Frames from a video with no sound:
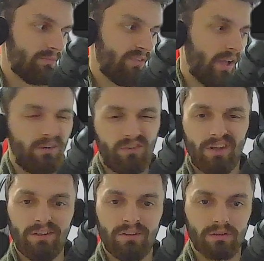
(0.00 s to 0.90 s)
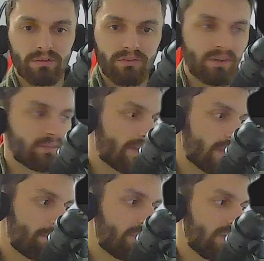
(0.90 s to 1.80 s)
values I used is
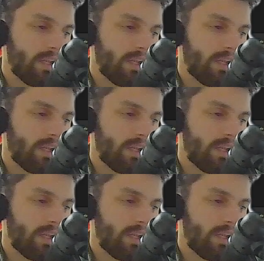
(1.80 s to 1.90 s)
like I put a